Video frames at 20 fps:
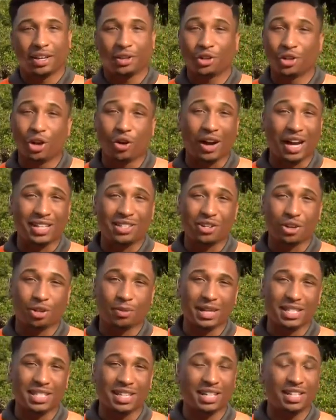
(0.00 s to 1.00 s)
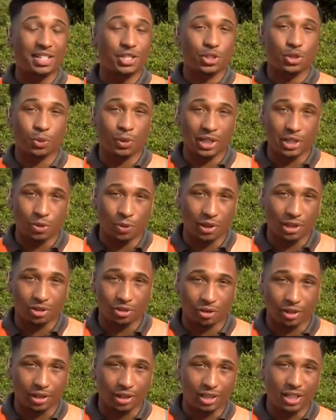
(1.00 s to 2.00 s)
you know, I told him I said this is
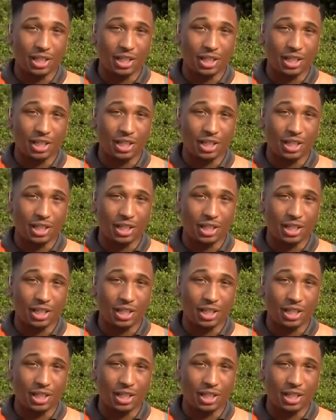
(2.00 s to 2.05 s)
2023.